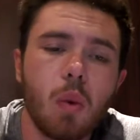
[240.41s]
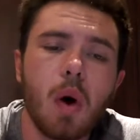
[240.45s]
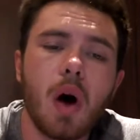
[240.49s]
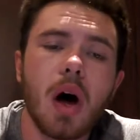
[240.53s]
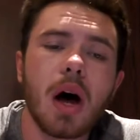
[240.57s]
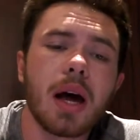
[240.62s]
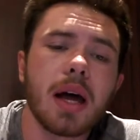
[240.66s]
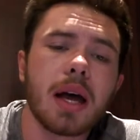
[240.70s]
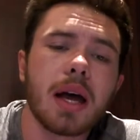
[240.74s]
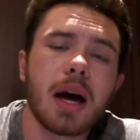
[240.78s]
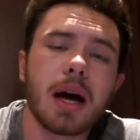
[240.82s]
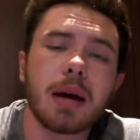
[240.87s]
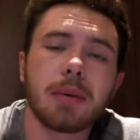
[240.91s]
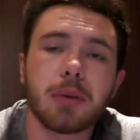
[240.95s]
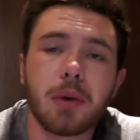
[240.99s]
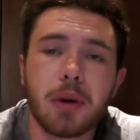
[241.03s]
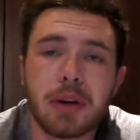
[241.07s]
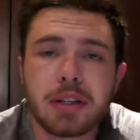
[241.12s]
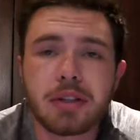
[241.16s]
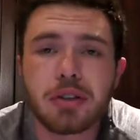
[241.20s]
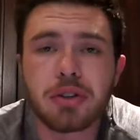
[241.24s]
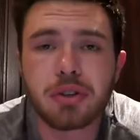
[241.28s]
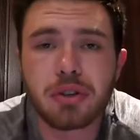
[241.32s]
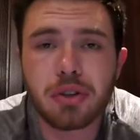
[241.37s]
why I'm
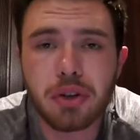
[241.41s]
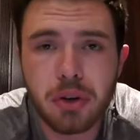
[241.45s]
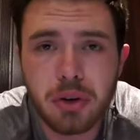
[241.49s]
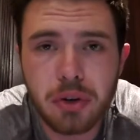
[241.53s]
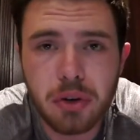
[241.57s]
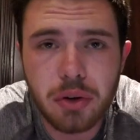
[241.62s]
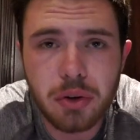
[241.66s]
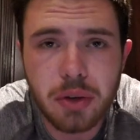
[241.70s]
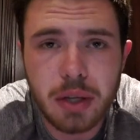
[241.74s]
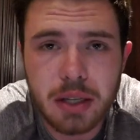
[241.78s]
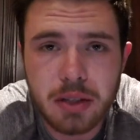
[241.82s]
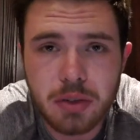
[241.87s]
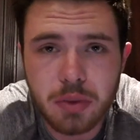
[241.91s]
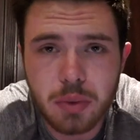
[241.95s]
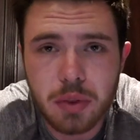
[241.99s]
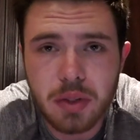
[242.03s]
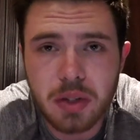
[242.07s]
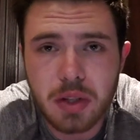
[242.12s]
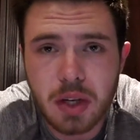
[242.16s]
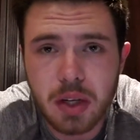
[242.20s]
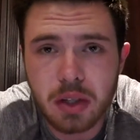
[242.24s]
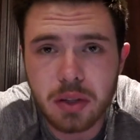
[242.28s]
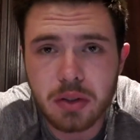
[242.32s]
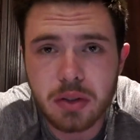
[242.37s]
going to show you these
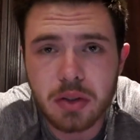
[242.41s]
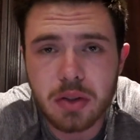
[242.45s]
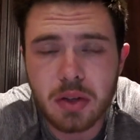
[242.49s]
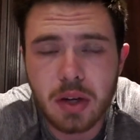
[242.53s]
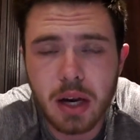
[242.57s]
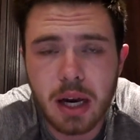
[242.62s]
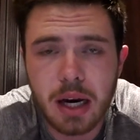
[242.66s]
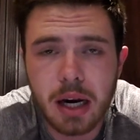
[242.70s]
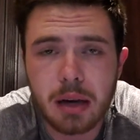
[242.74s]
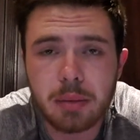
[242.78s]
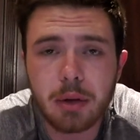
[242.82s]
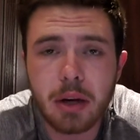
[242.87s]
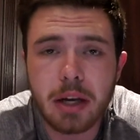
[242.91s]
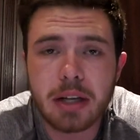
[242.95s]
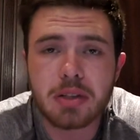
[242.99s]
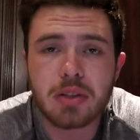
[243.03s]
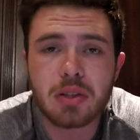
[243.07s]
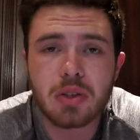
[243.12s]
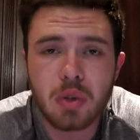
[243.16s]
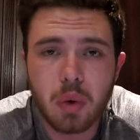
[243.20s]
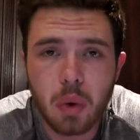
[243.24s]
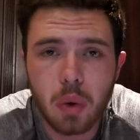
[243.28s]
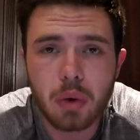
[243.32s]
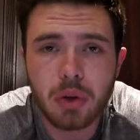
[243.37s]
results and I'm going
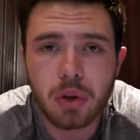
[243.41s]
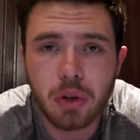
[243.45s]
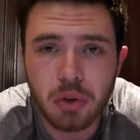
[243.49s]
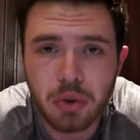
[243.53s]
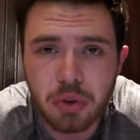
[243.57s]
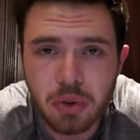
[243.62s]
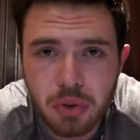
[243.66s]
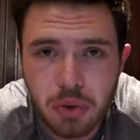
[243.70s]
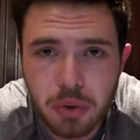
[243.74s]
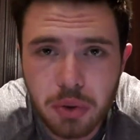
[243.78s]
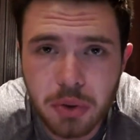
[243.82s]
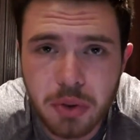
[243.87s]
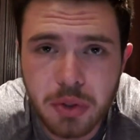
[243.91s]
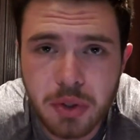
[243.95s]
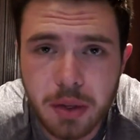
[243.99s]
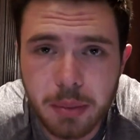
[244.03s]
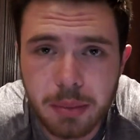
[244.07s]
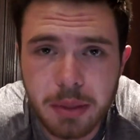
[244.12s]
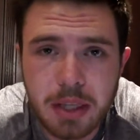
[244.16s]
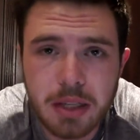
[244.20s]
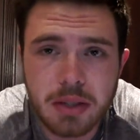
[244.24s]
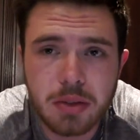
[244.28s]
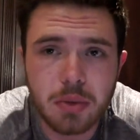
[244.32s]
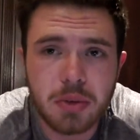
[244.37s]
to talk you through some
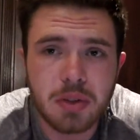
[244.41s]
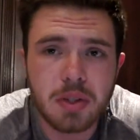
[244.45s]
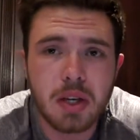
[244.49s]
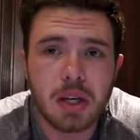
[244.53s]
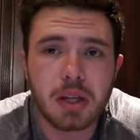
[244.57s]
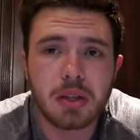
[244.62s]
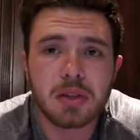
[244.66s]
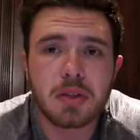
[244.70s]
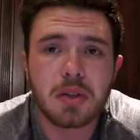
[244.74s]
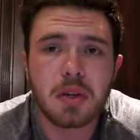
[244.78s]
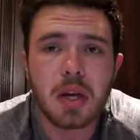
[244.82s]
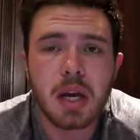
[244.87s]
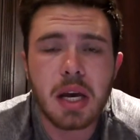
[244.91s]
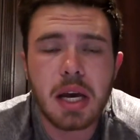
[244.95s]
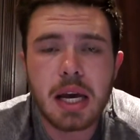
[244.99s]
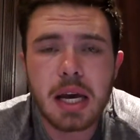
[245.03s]
of these results